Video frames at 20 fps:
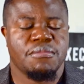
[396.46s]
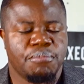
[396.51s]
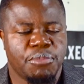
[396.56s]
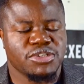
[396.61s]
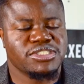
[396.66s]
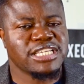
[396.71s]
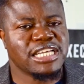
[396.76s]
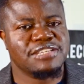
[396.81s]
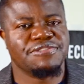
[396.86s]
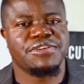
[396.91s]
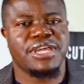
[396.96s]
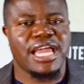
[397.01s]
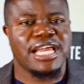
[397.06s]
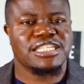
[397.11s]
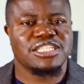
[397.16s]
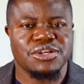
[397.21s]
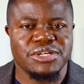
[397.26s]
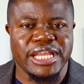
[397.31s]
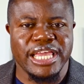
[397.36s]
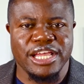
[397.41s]
But
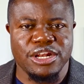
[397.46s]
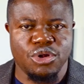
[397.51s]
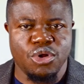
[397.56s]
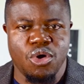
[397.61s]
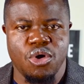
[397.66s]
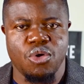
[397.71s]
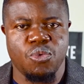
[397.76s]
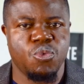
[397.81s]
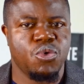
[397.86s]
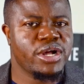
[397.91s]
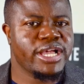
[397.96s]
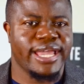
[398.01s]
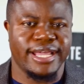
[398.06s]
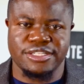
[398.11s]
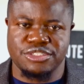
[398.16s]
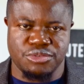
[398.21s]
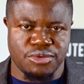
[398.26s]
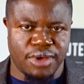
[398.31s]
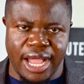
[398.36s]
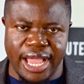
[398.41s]
certification alone won't
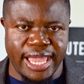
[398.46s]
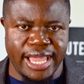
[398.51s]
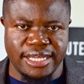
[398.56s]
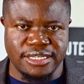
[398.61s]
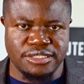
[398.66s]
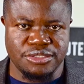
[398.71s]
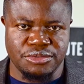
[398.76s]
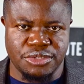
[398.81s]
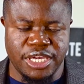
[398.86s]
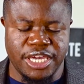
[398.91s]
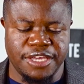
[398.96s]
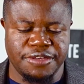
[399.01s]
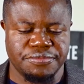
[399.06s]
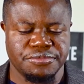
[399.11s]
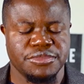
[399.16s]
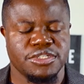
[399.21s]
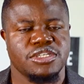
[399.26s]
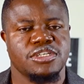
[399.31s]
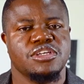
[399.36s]
get you hired, okay?